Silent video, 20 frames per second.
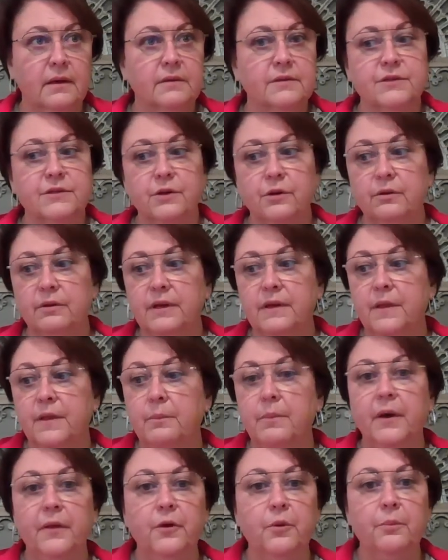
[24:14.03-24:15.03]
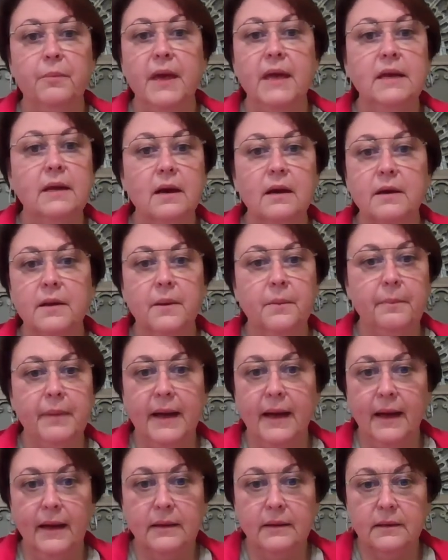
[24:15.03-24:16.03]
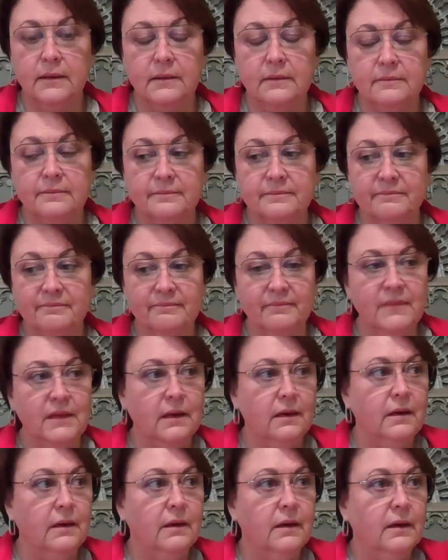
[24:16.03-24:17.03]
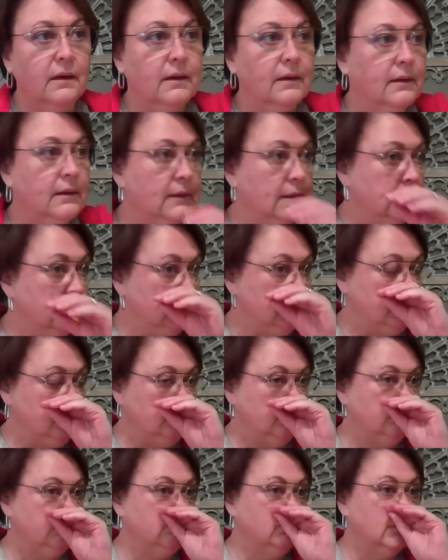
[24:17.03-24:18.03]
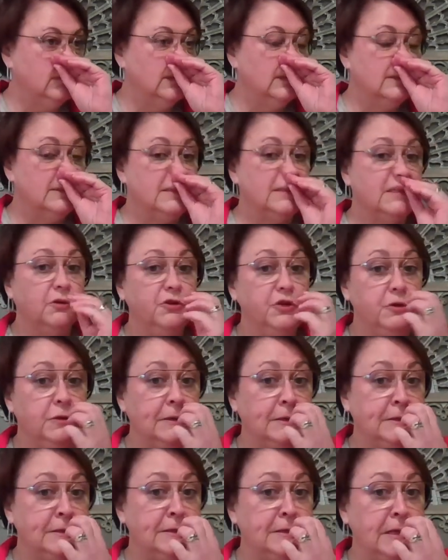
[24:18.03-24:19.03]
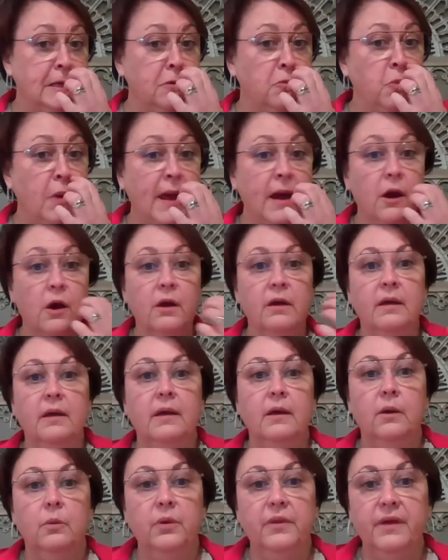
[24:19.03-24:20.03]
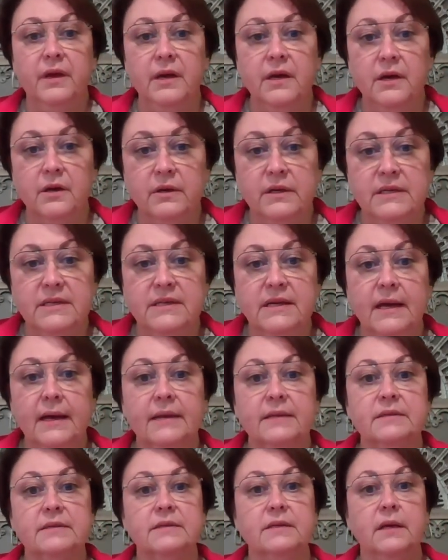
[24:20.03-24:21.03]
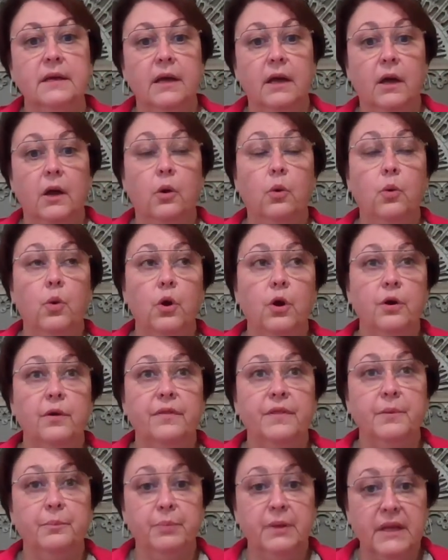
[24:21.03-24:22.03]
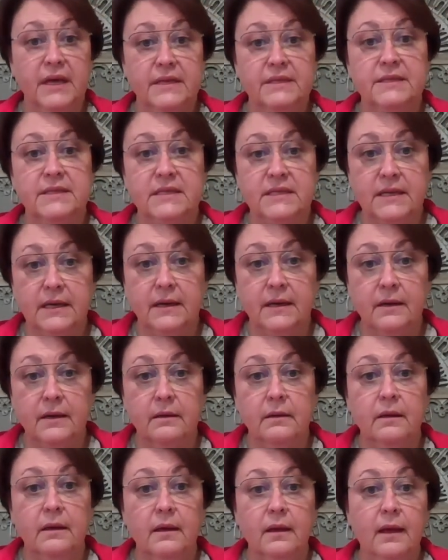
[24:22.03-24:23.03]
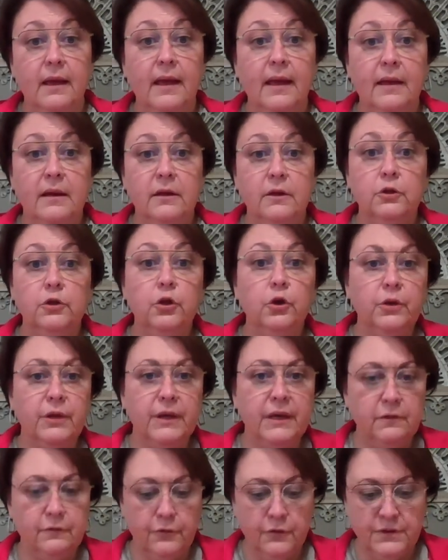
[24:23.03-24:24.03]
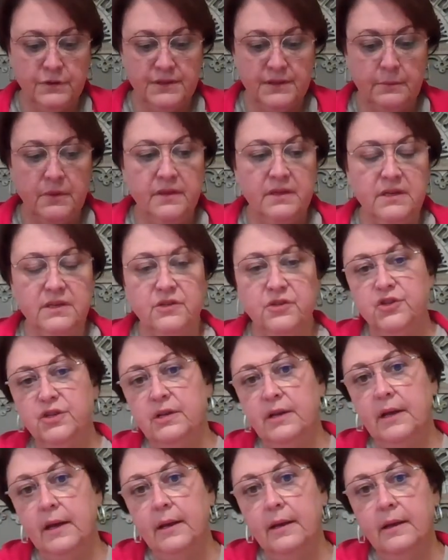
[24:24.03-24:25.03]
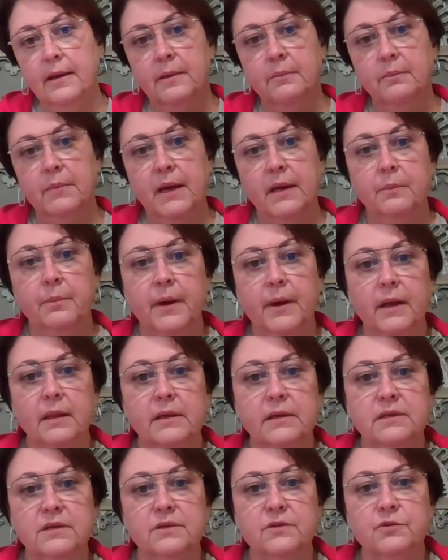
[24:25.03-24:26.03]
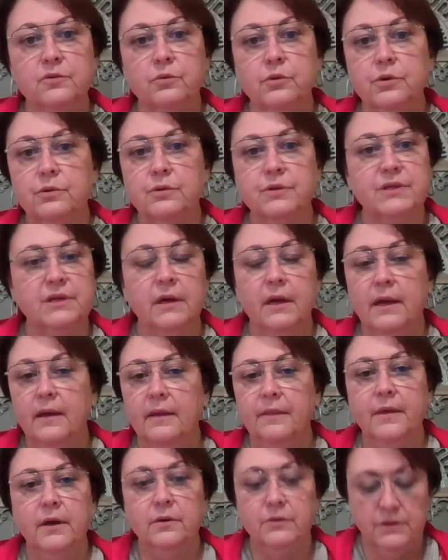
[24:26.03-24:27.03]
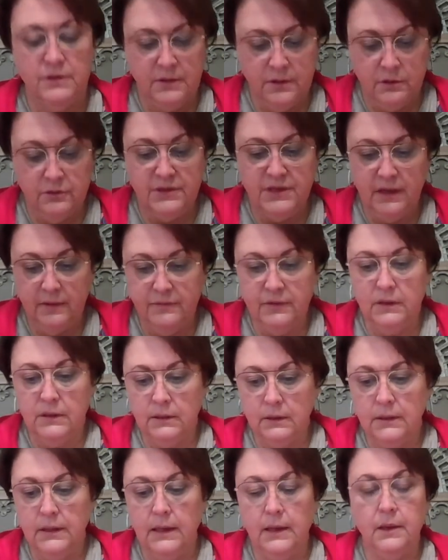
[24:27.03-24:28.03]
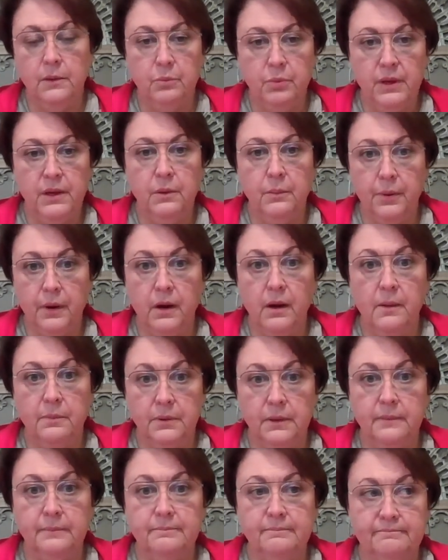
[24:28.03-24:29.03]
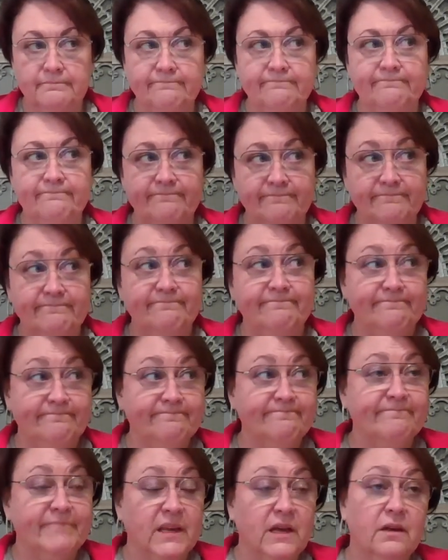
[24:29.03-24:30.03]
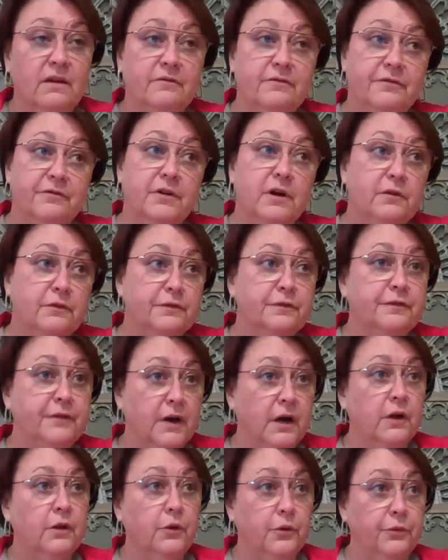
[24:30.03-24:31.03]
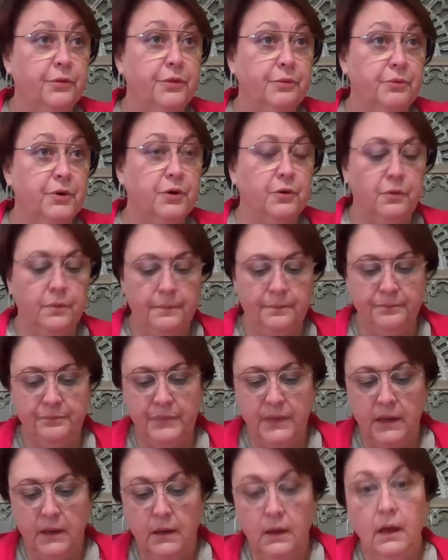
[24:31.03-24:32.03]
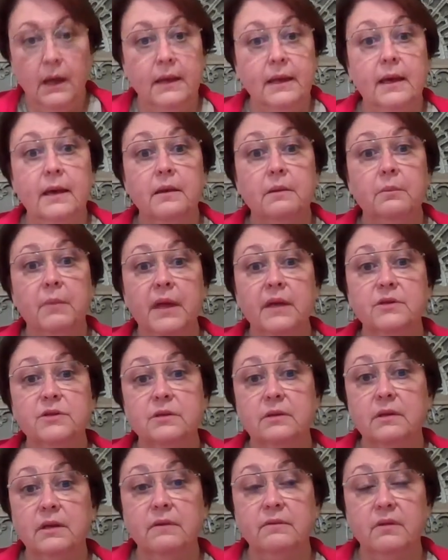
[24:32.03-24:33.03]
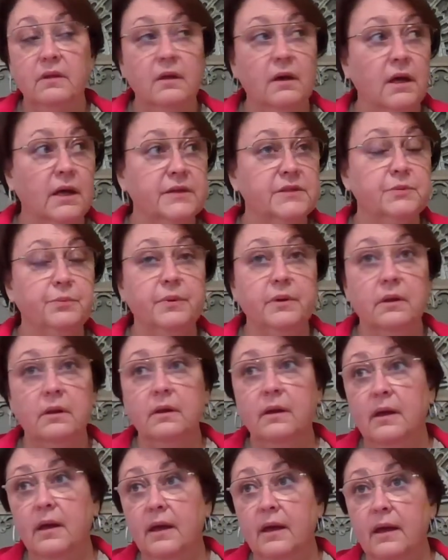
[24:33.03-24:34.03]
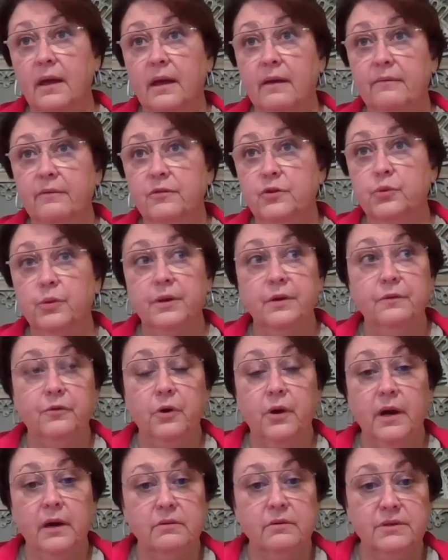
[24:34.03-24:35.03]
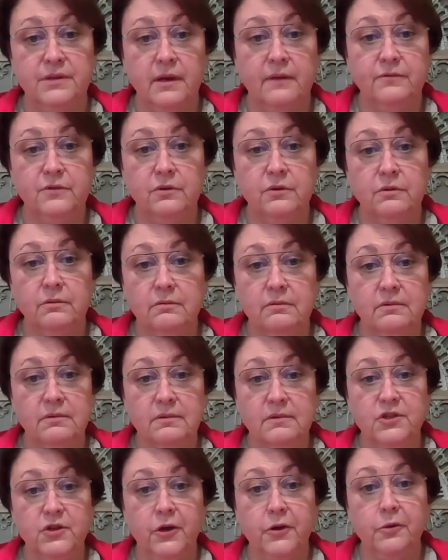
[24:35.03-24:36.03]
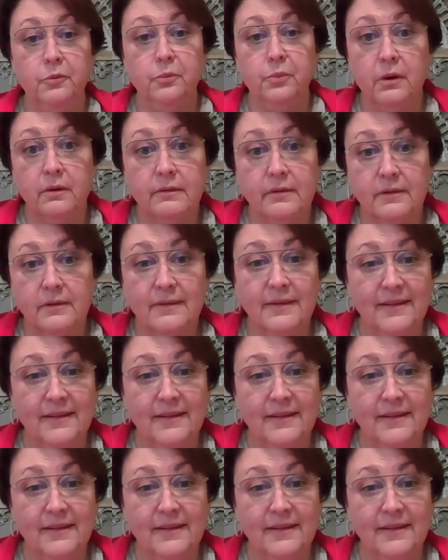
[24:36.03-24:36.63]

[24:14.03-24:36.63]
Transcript: Certainly, the mother may not come back. Um, so you can see where, with a hearing test or the blood stick, and looking for some of these genetic and metabolic disorders, there, there definitely can be a problem of, of follow through. I can't imagine leaving the hospital at 24 hours after childbirth.